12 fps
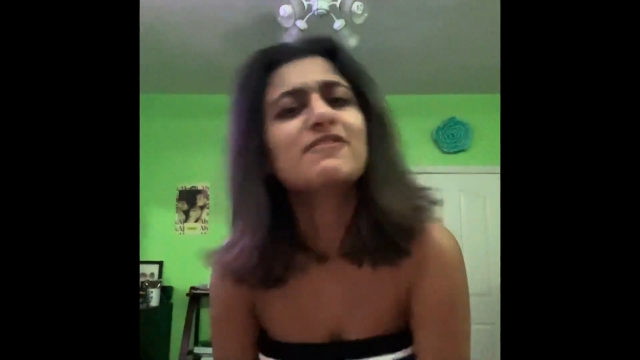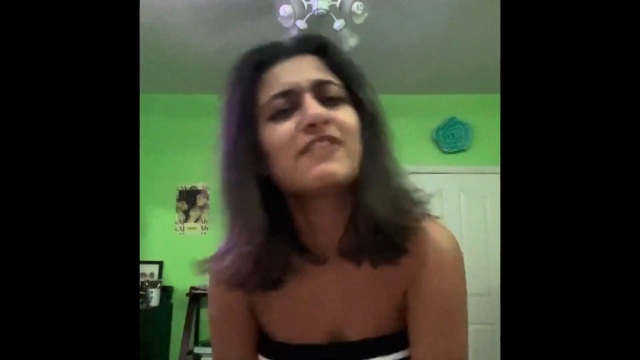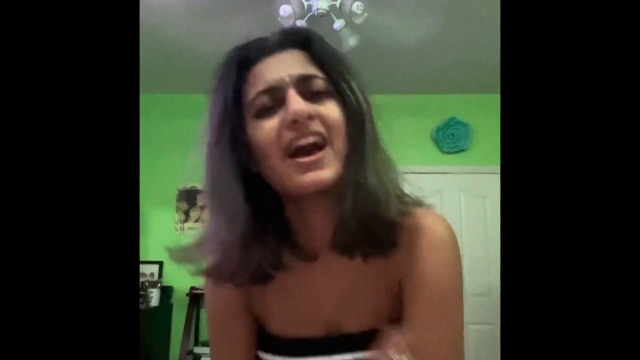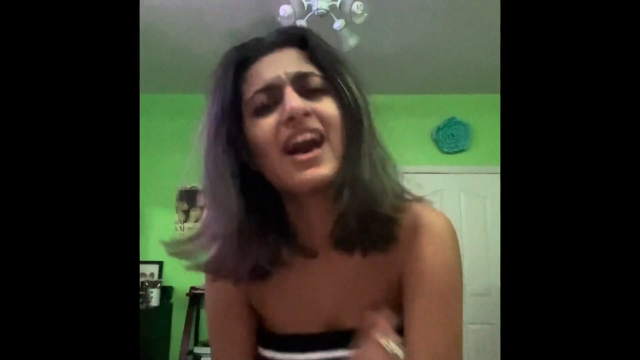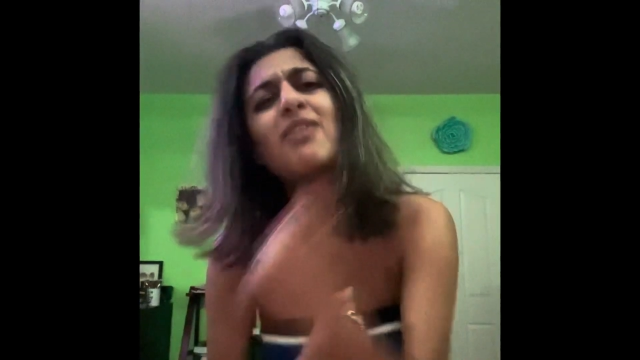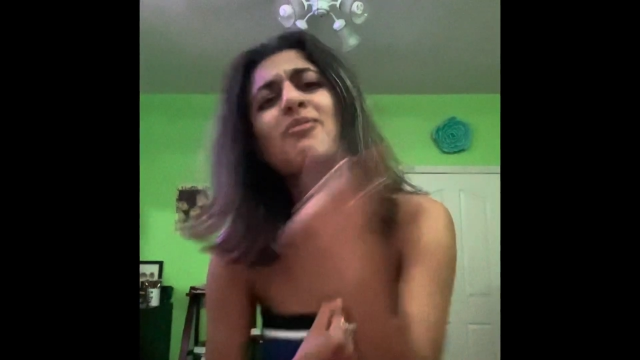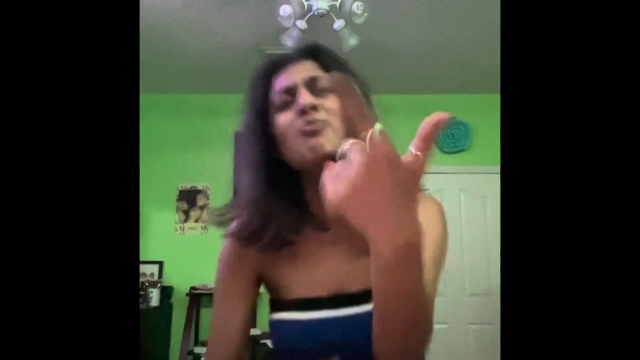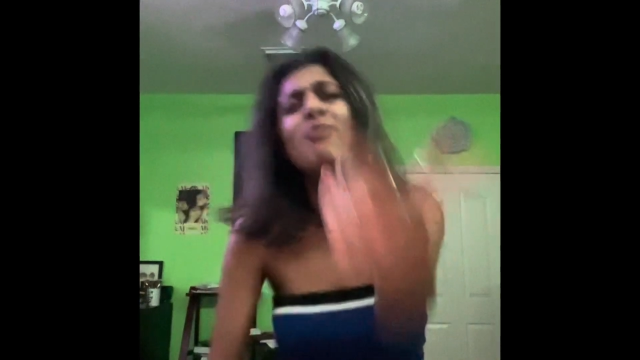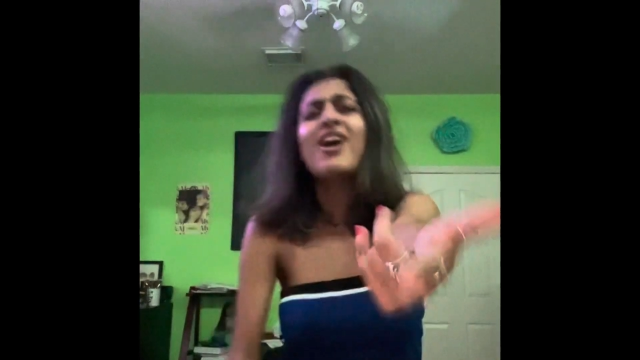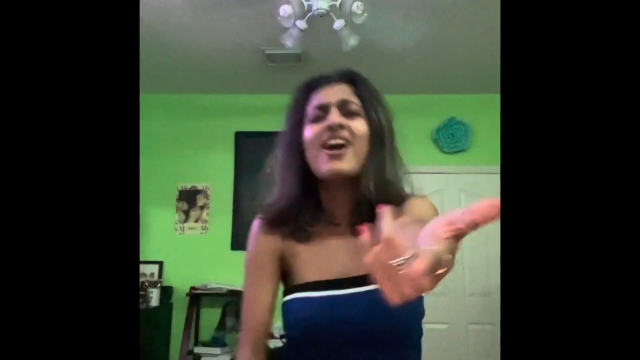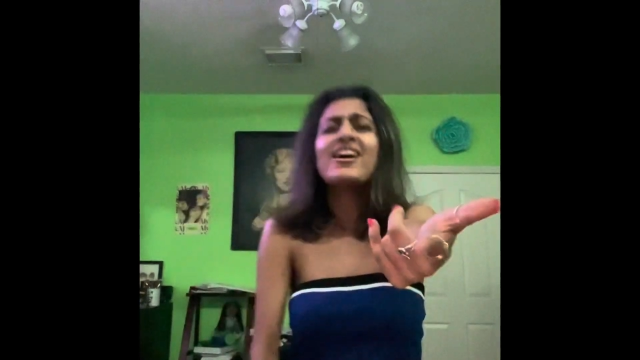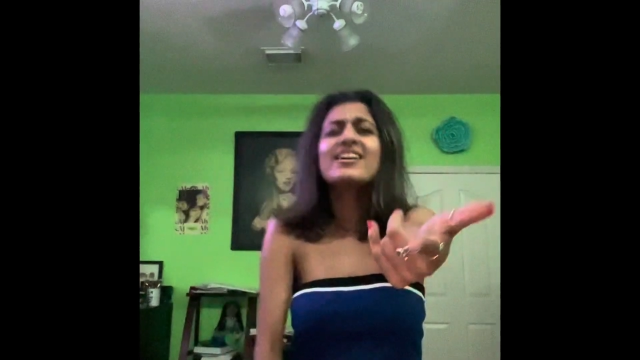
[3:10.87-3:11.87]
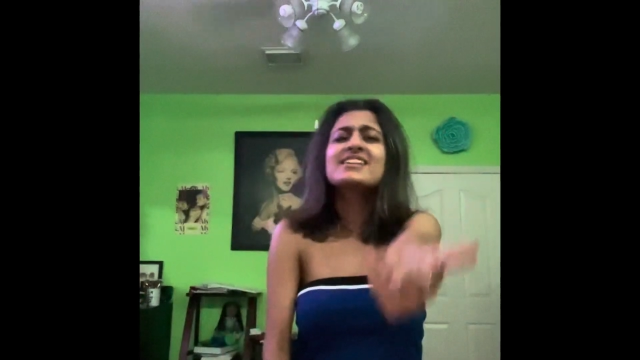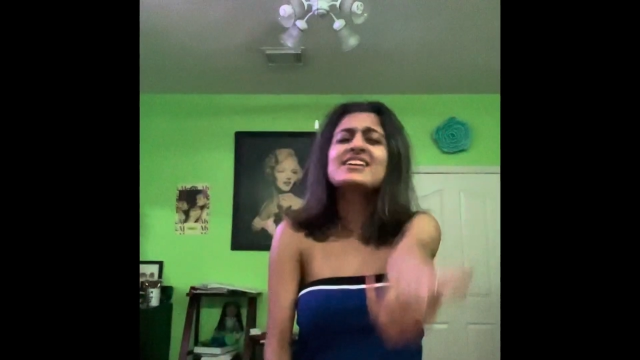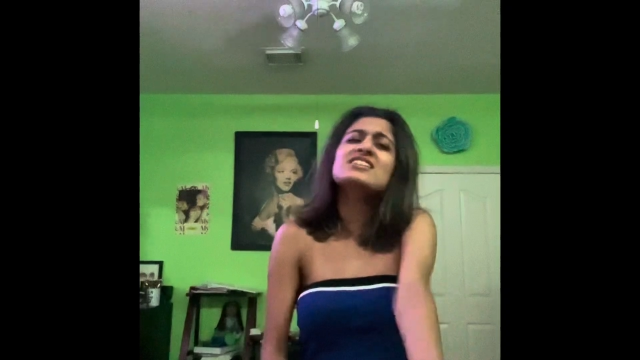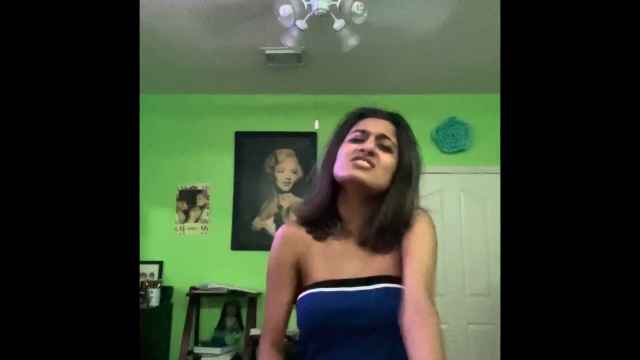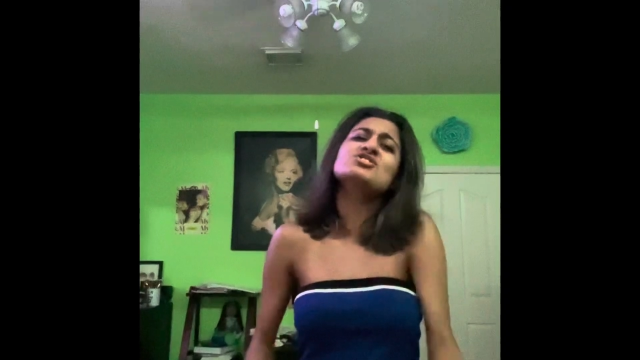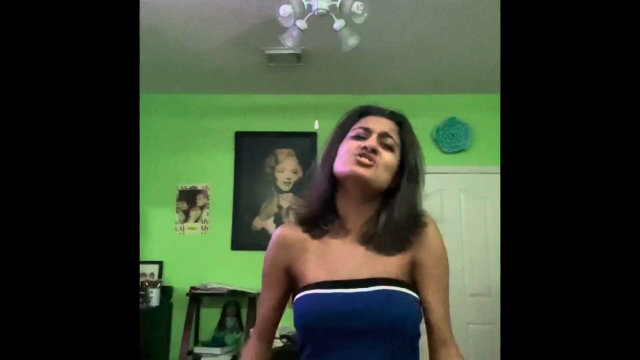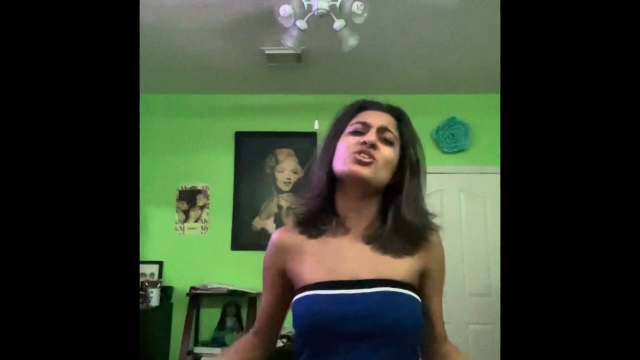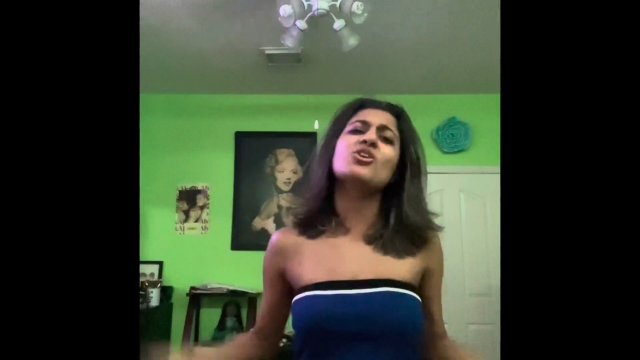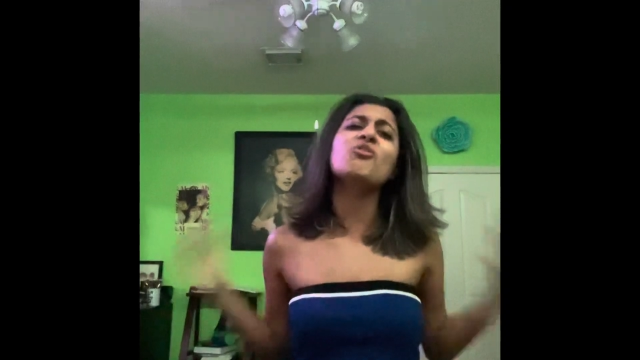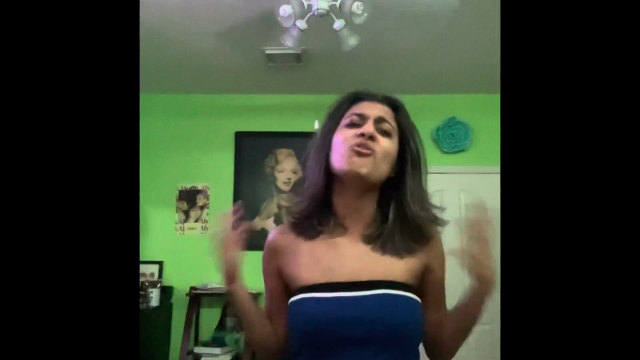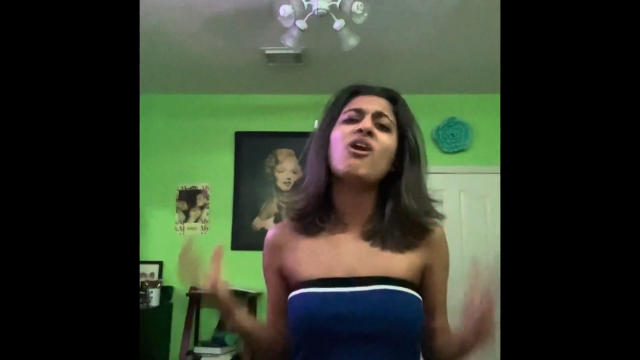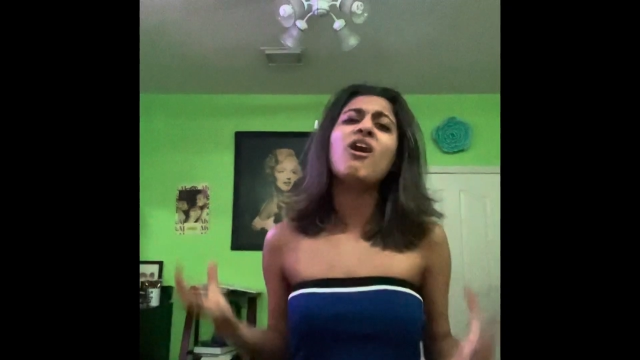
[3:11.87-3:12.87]
I'm working
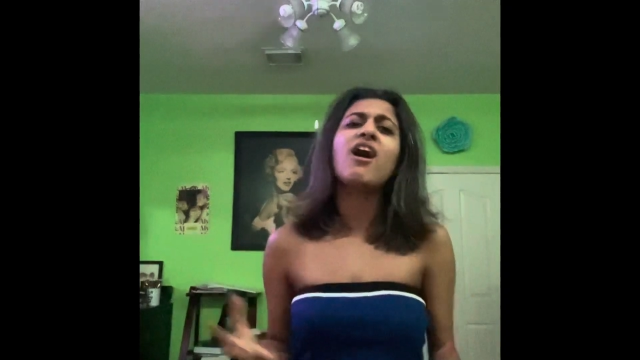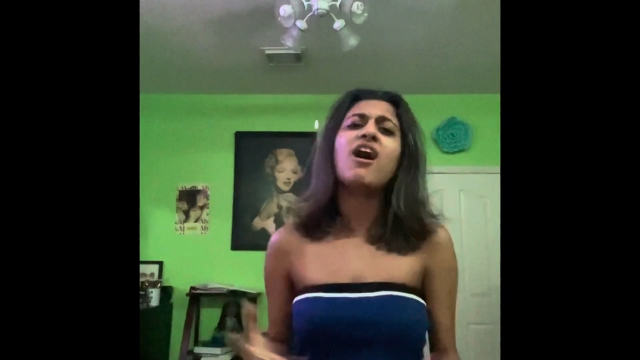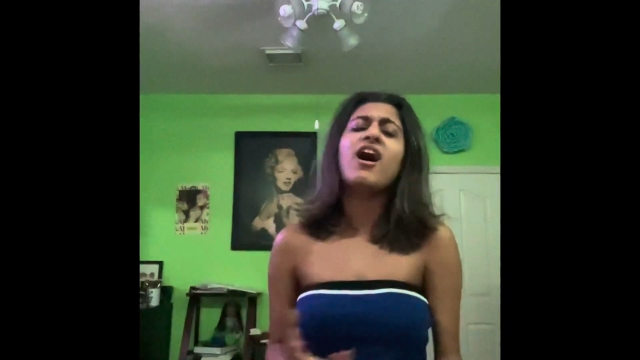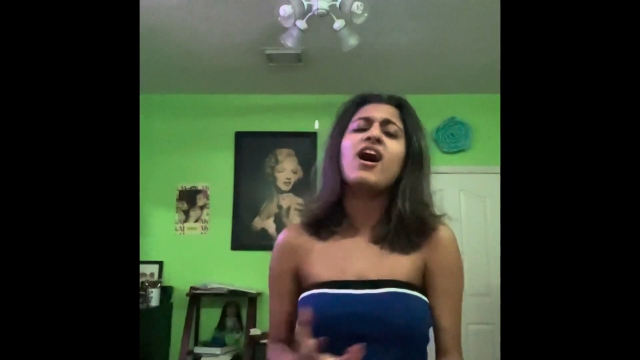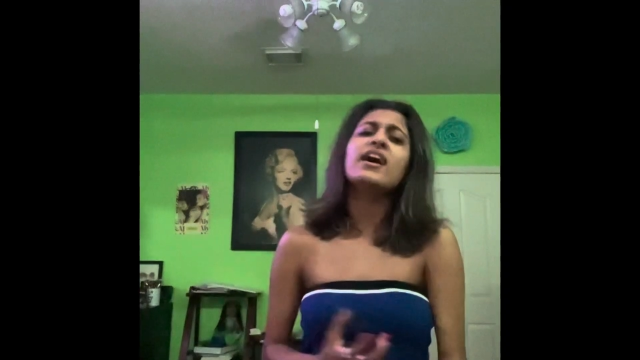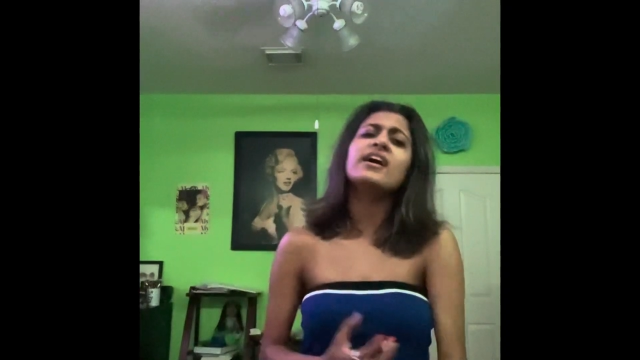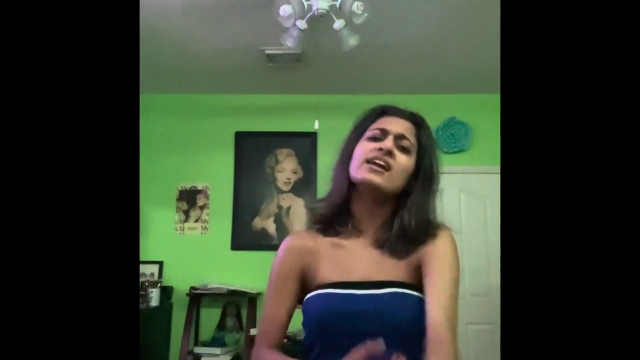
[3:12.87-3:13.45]
so hard